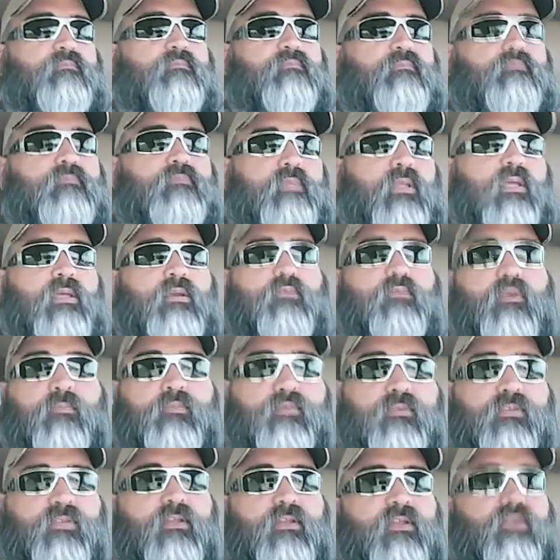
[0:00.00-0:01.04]
Had a
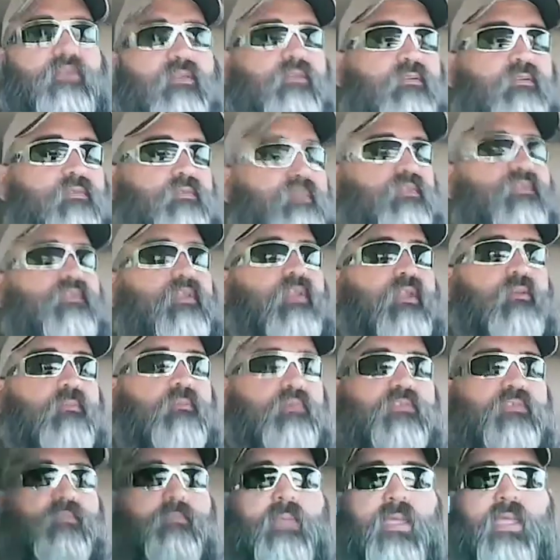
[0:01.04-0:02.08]
representative. His name
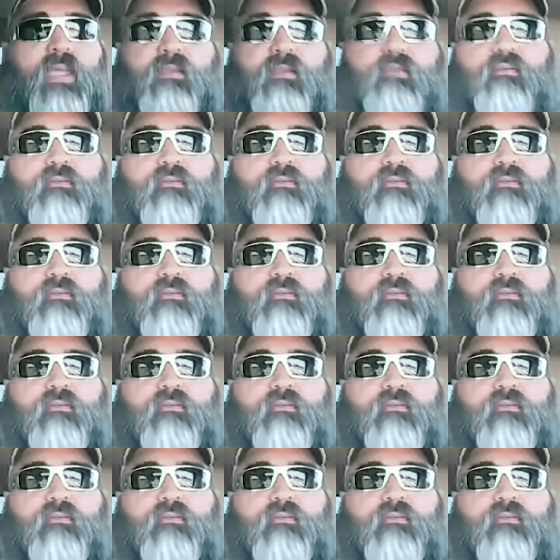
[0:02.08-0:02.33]
was Matt.